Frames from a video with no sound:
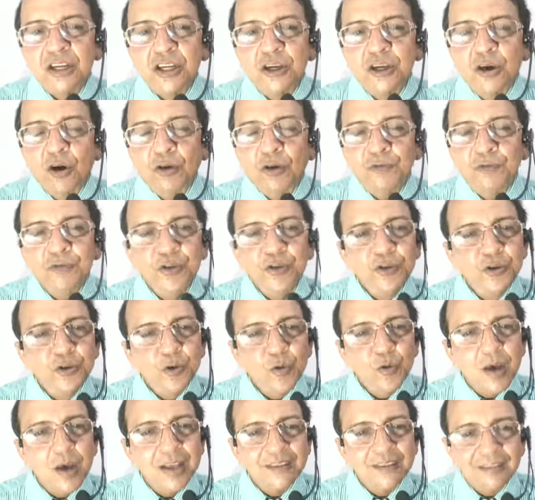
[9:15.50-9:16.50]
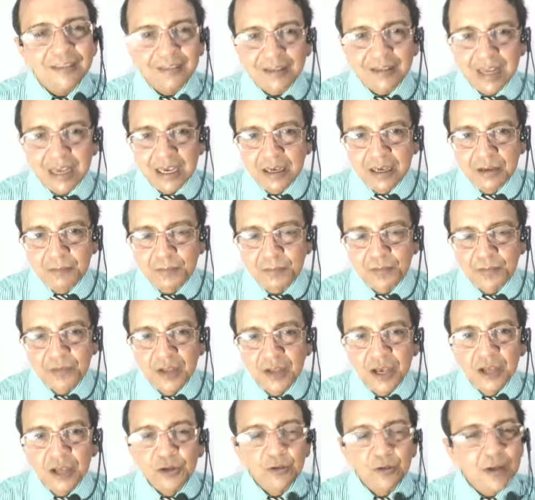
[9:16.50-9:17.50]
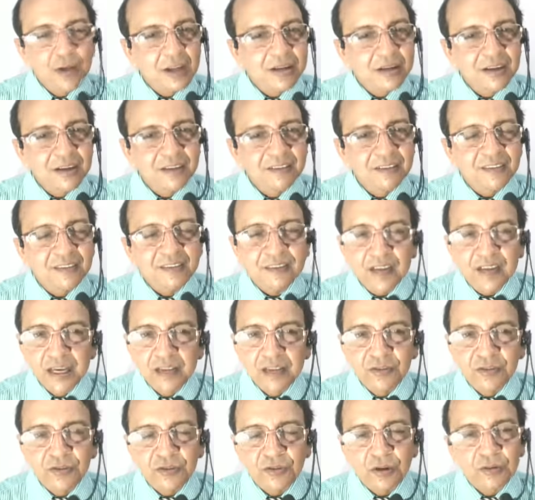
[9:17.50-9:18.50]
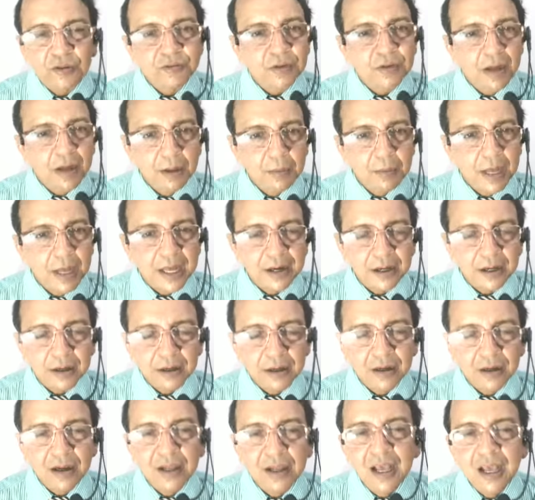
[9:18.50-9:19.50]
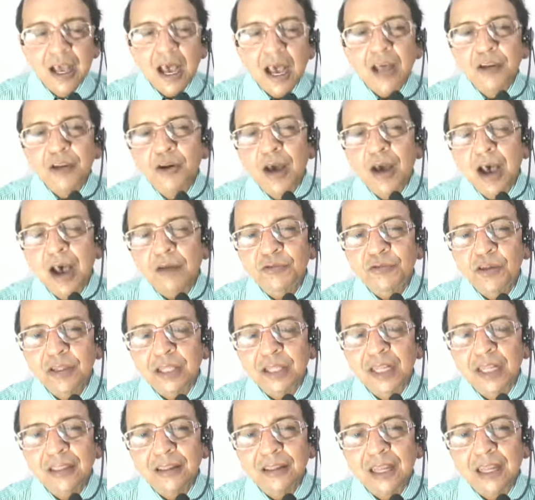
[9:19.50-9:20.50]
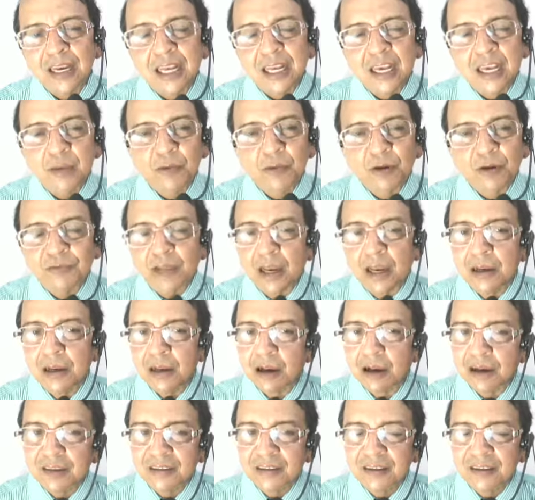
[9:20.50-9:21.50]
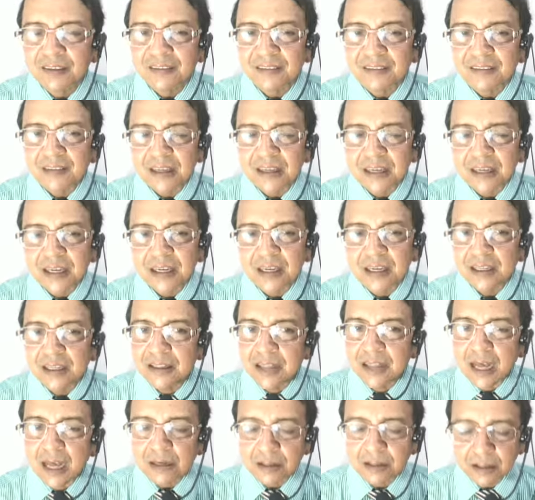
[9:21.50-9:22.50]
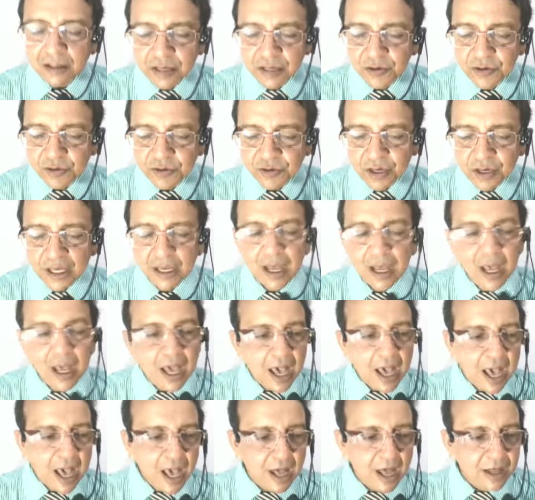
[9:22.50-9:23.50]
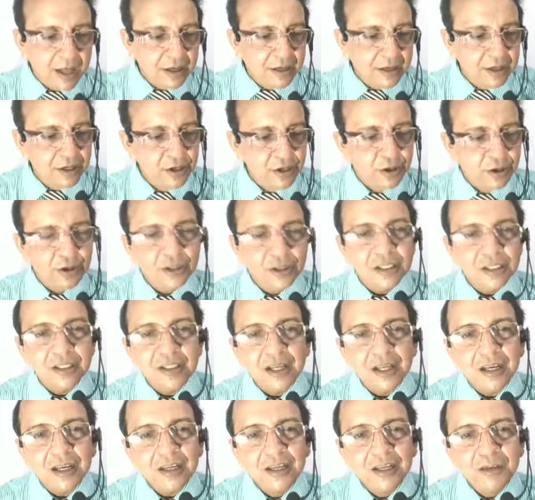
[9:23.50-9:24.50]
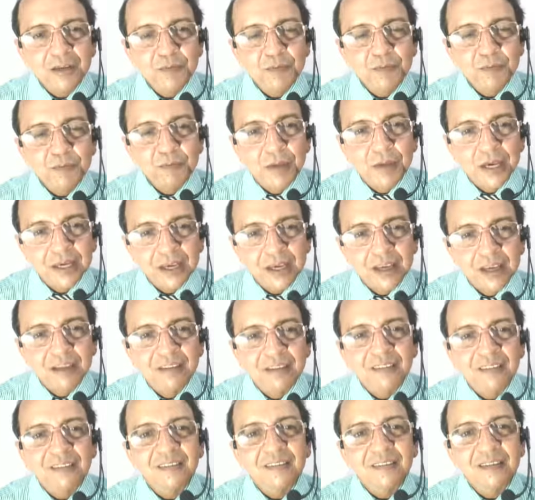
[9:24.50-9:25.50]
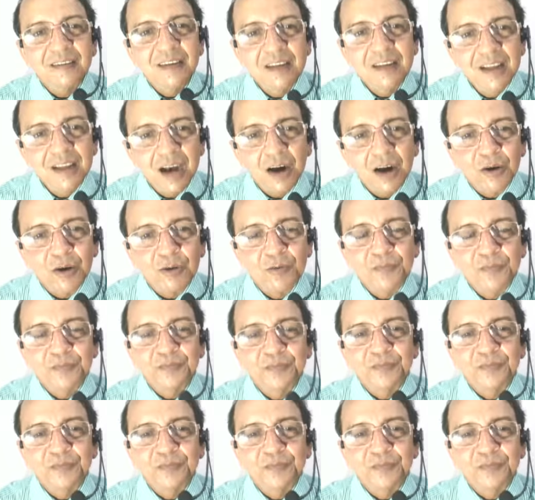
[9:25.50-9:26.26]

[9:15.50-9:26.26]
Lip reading: of USA. United States of America, and you have to tell the name of the largest city in that country, and your time begins now.